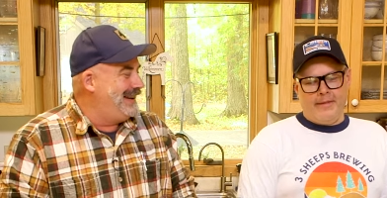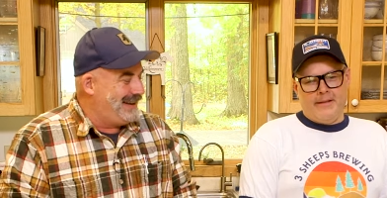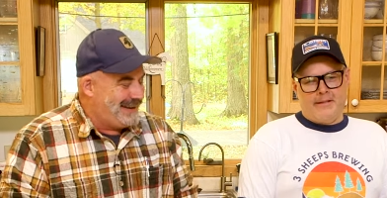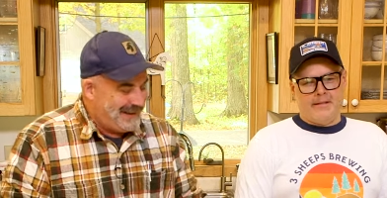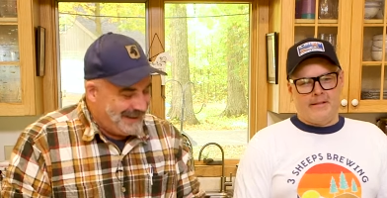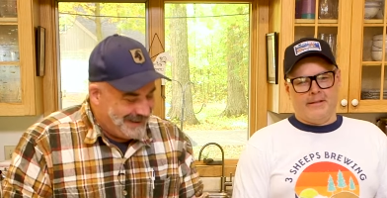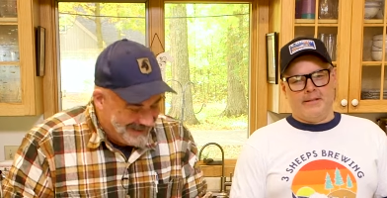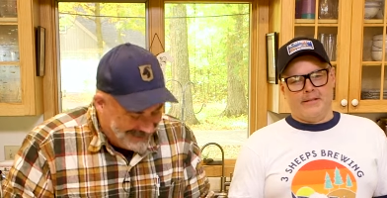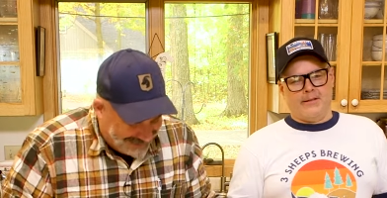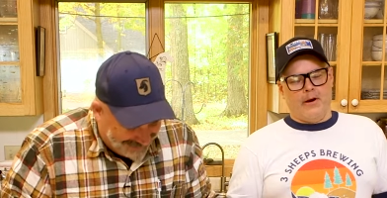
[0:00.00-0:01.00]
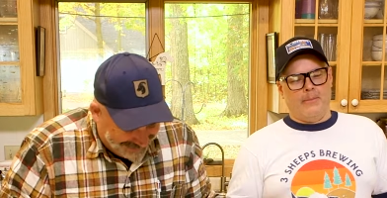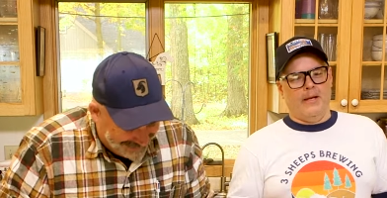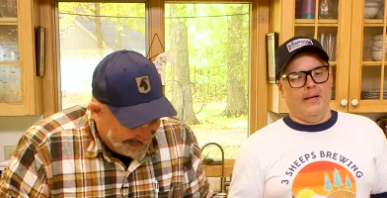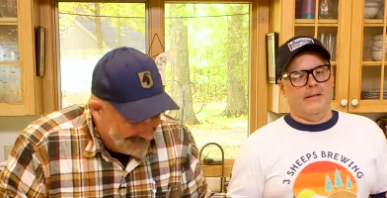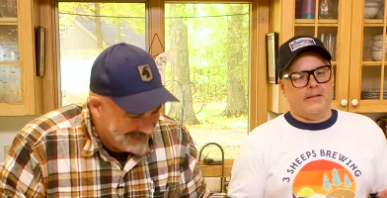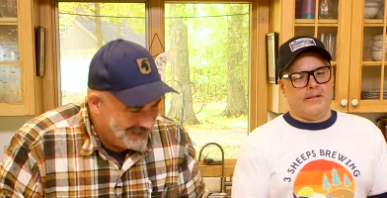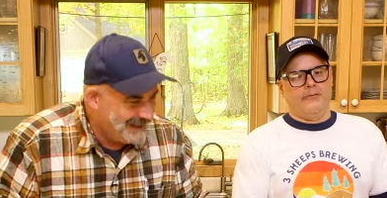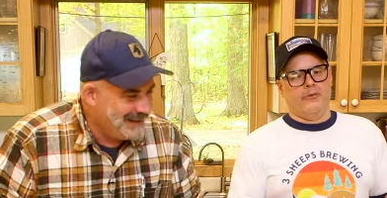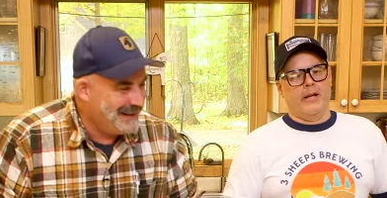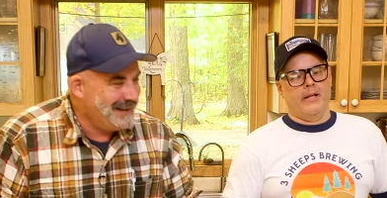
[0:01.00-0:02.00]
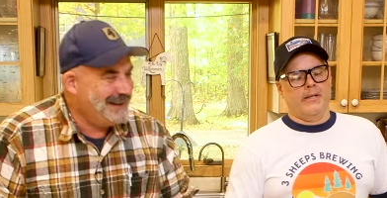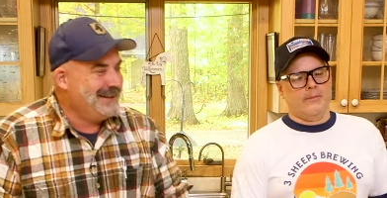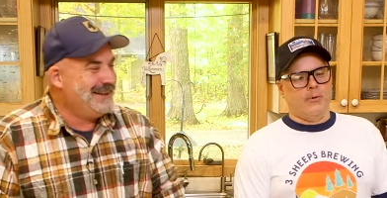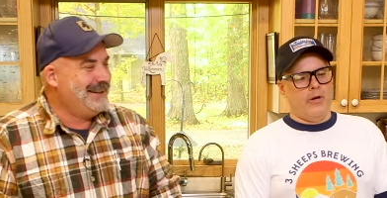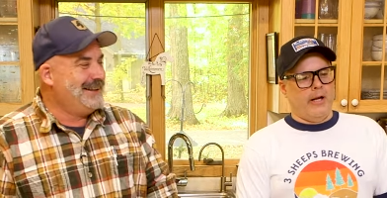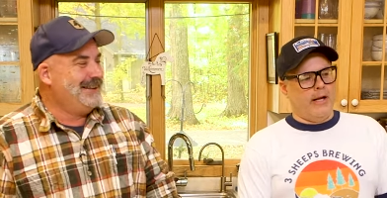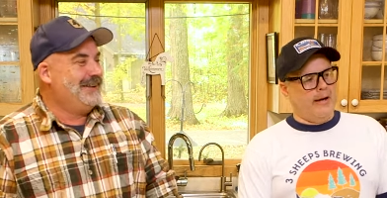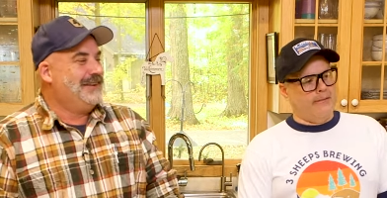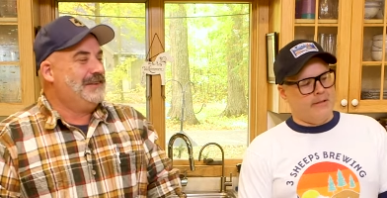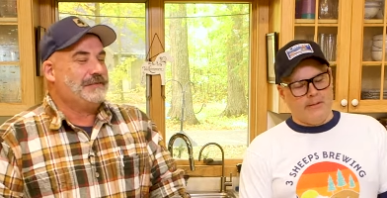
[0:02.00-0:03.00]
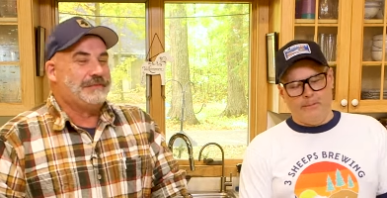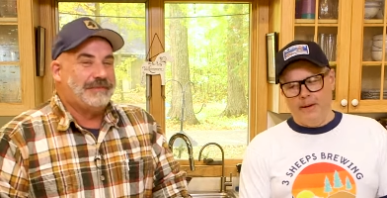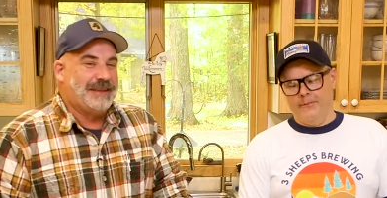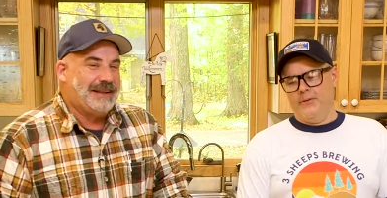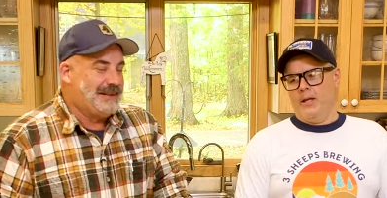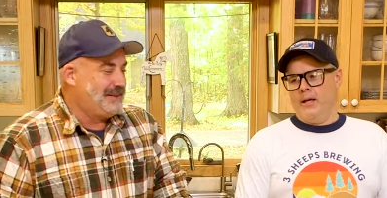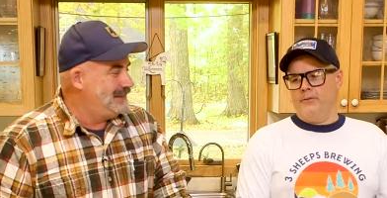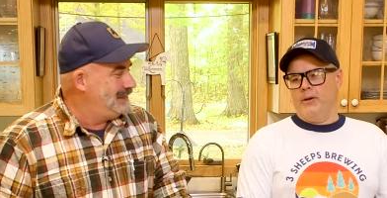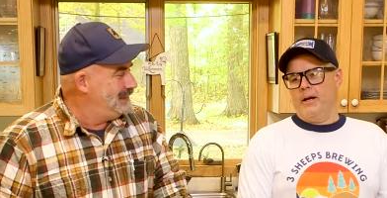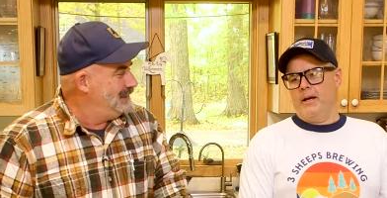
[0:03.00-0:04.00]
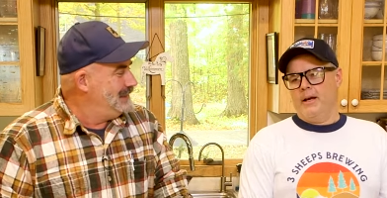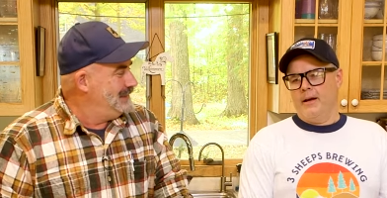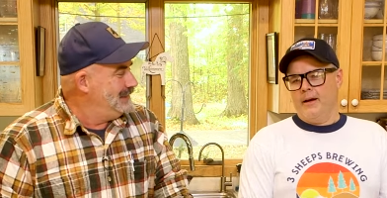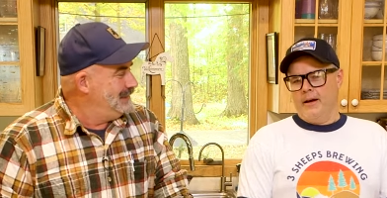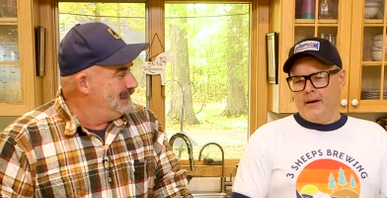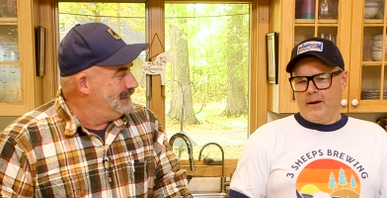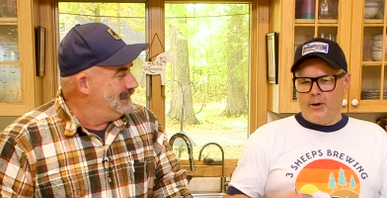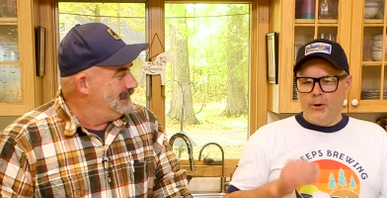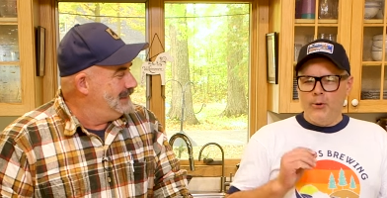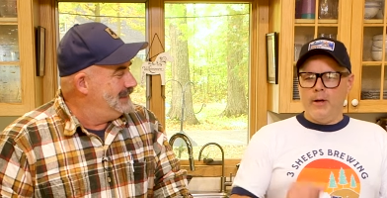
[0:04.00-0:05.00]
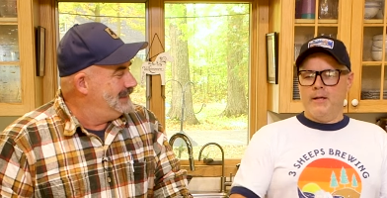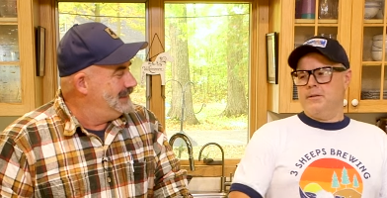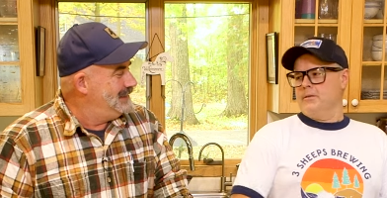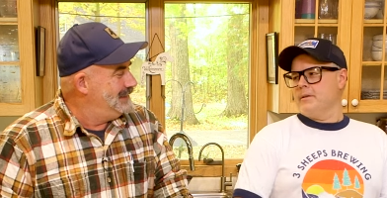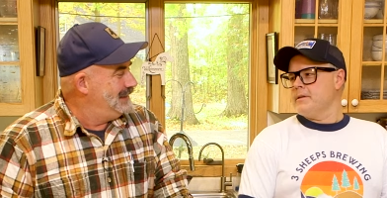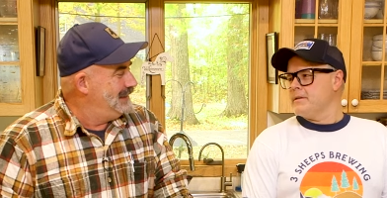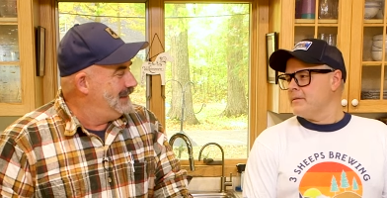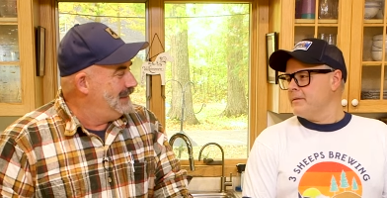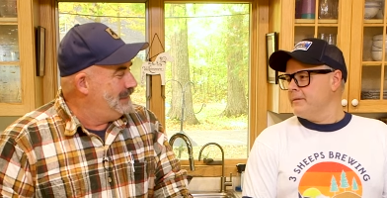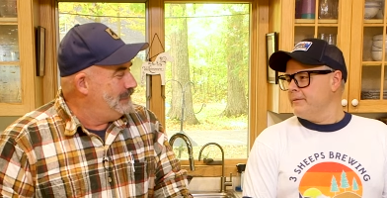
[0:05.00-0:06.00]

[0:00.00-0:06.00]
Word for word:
Speaker 1: this is this. So I'm getting stuff ready this morning. I have this epiphany of like, could I do this